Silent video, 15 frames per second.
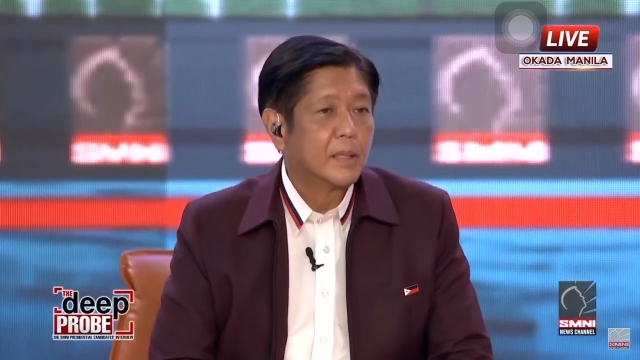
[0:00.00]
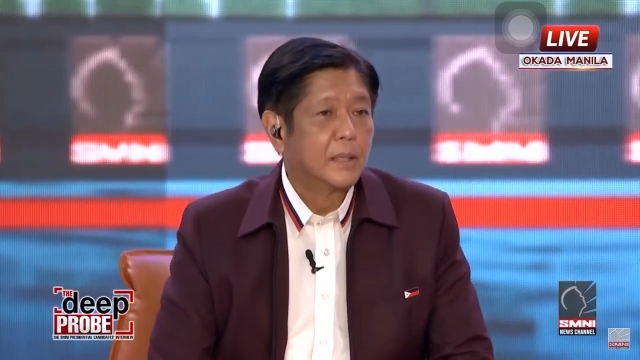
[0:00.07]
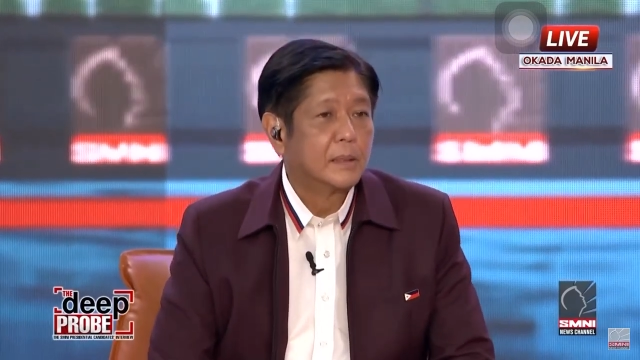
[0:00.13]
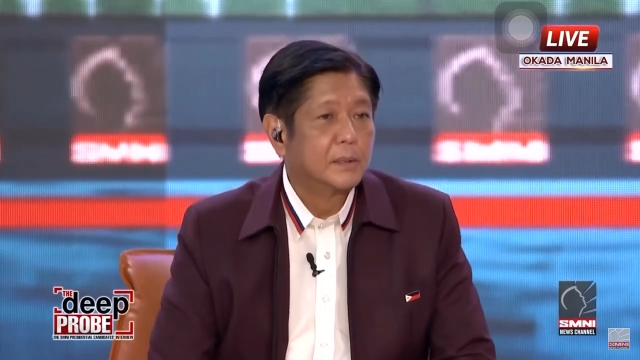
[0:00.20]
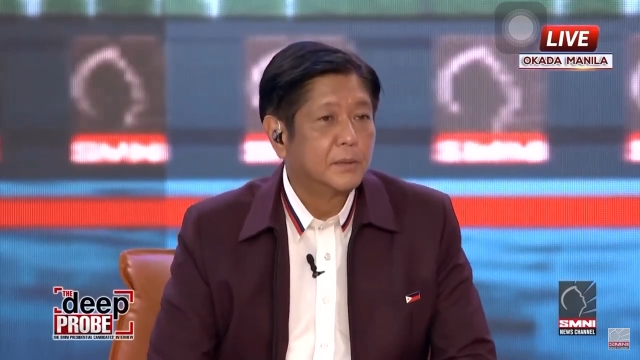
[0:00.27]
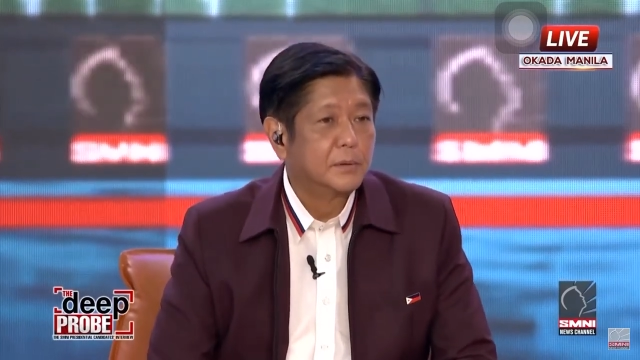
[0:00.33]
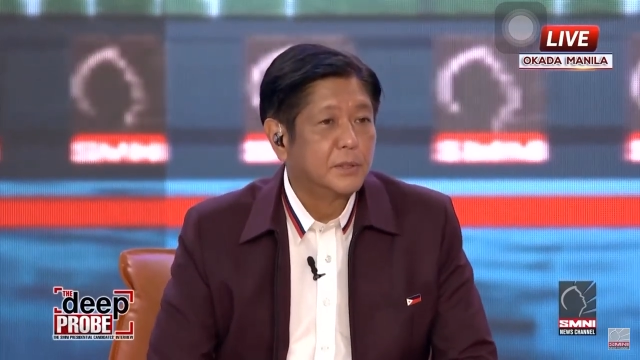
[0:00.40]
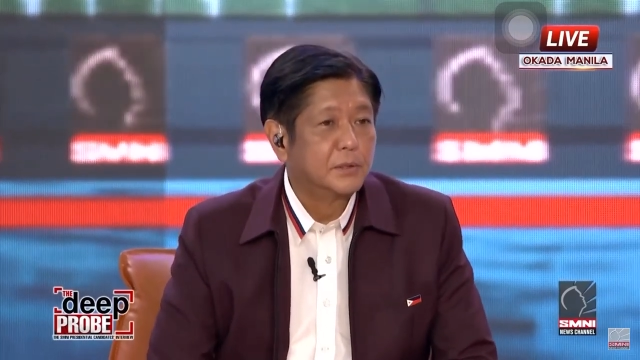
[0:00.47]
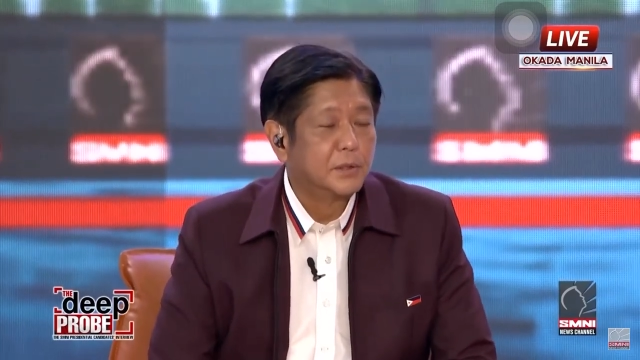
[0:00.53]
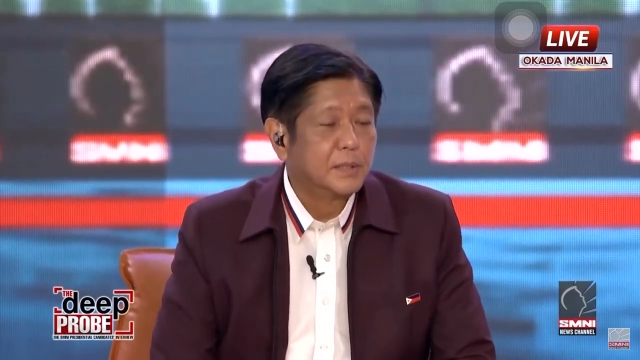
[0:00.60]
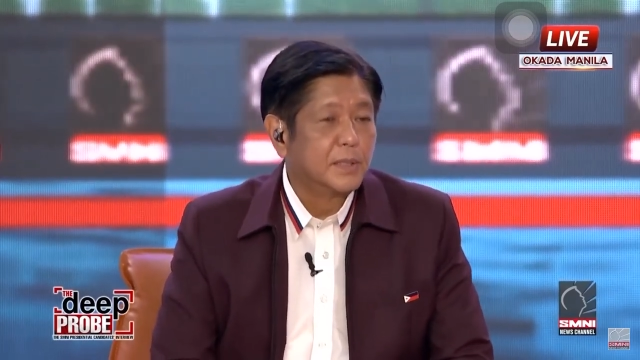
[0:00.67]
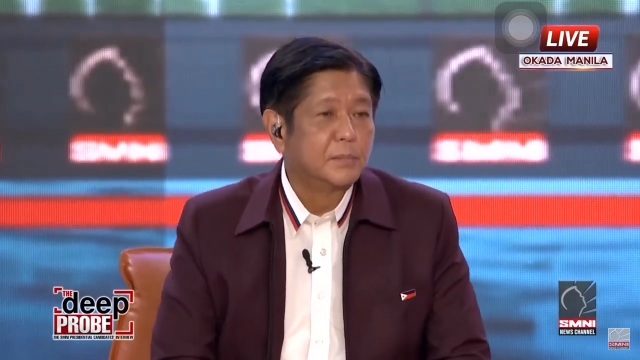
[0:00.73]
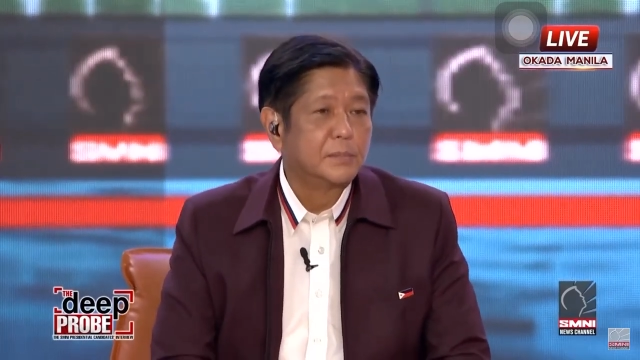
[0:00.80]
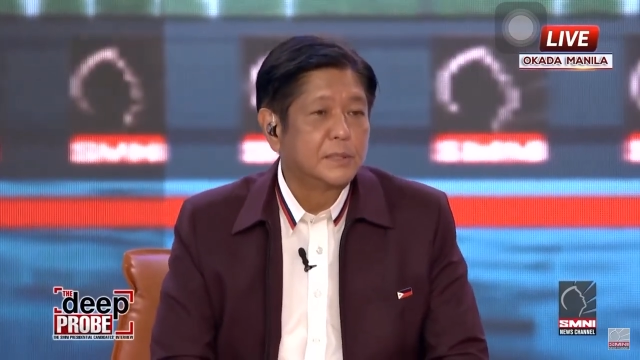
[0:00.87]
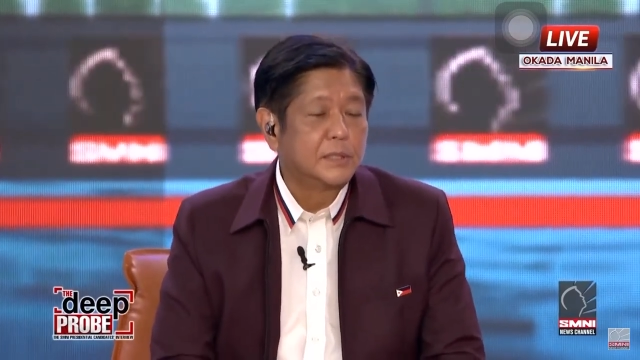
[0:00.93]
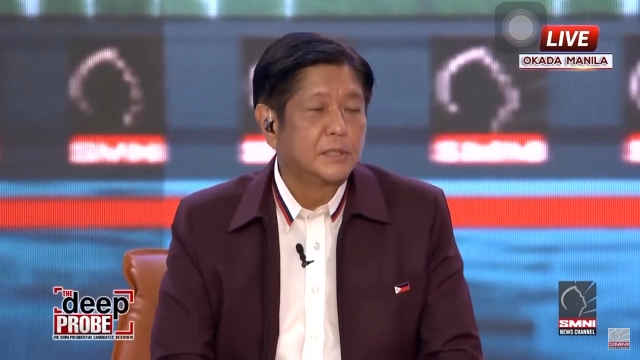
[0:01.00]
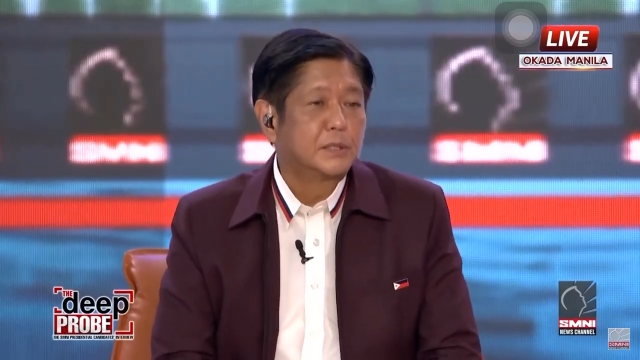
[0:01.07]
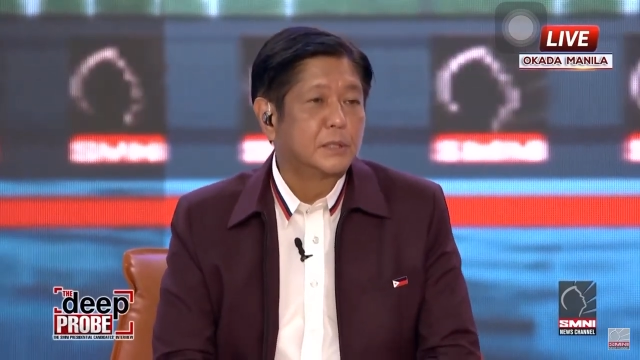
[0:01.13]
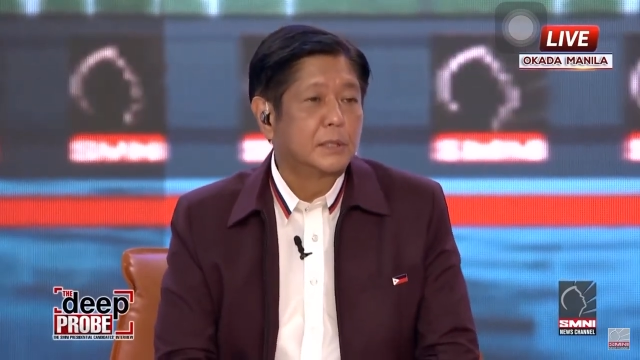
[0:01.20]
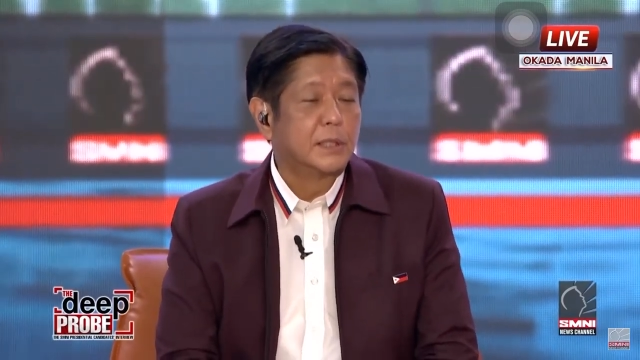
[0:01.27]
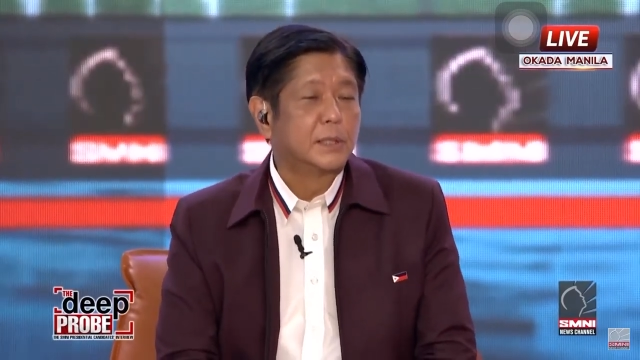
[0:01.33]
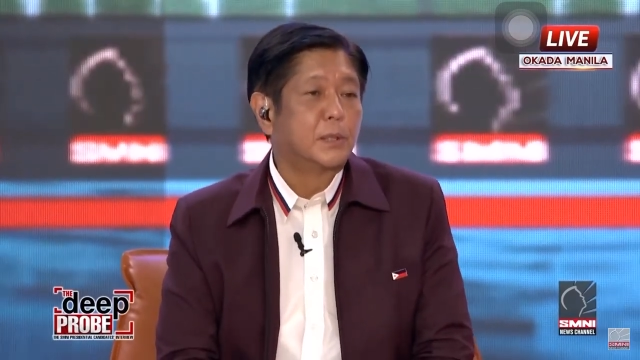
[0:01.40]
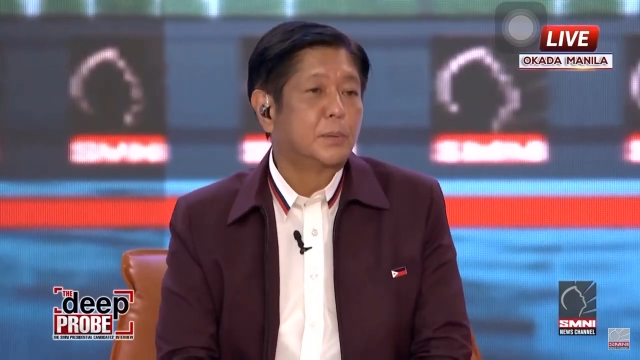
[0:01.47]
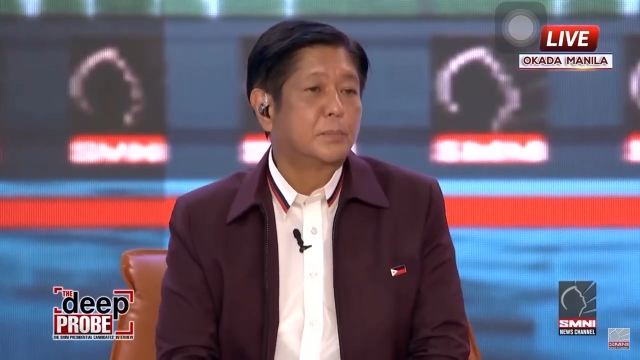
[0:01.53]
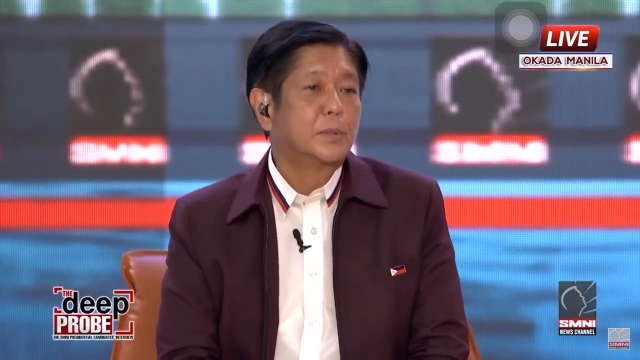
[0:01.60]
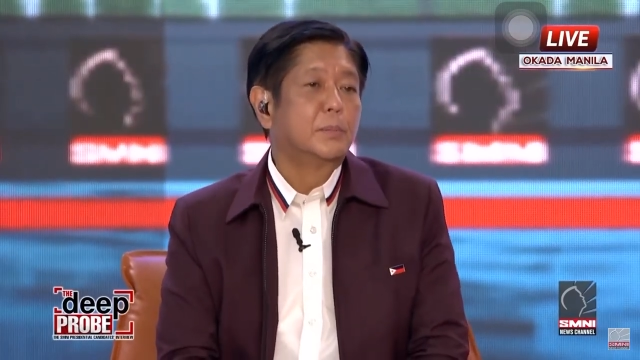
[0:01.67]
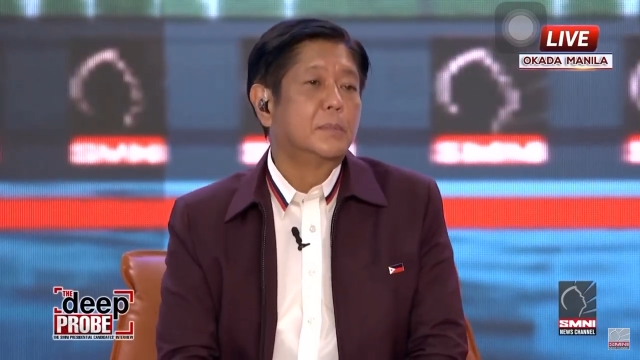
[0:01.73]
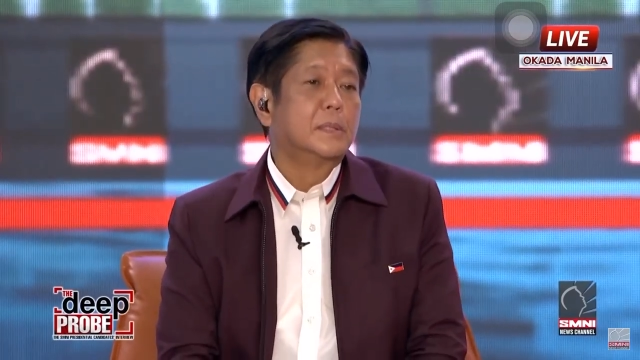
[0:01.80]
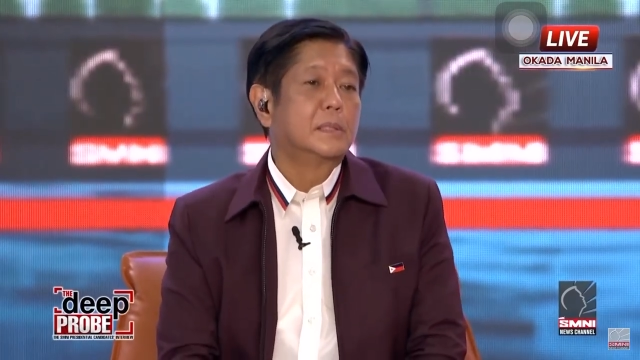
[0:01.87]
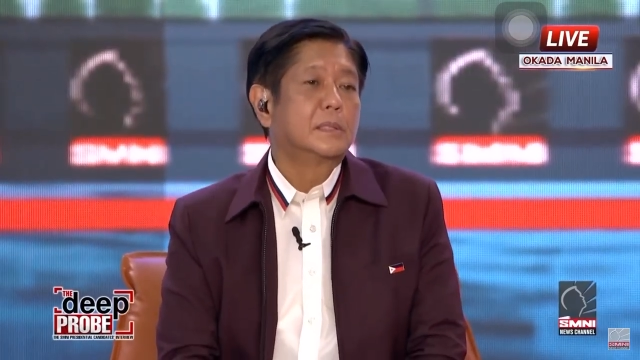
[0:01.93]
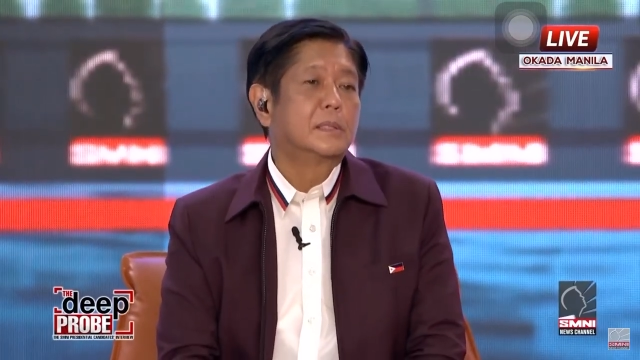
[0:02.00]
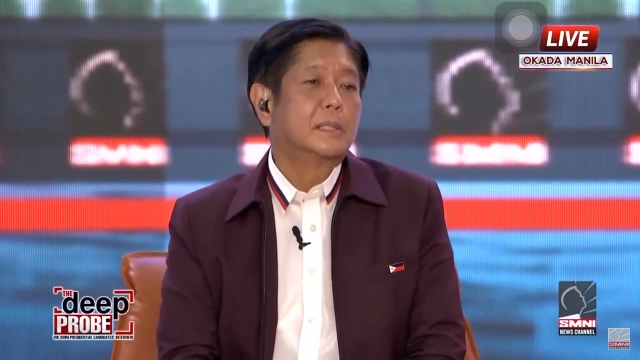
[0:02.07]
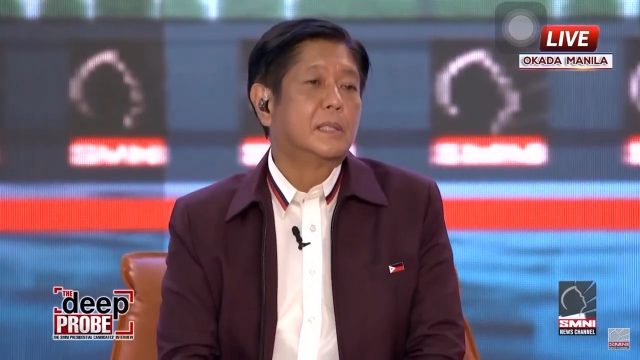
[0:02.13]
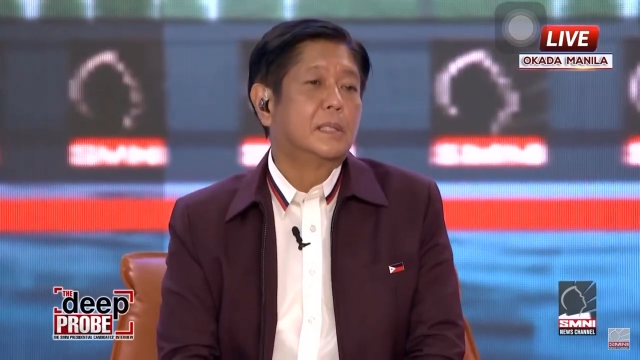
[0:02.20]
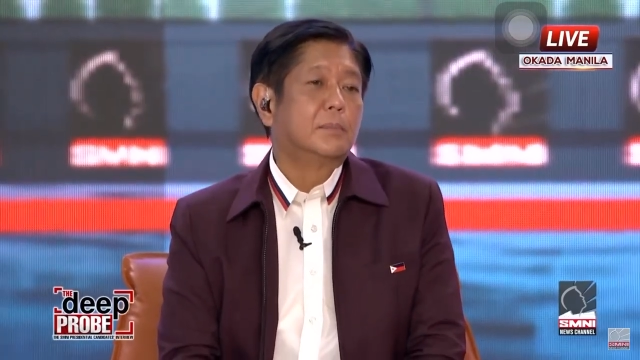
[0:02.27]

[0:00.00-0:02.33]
And the reason I'm essentially an optimist,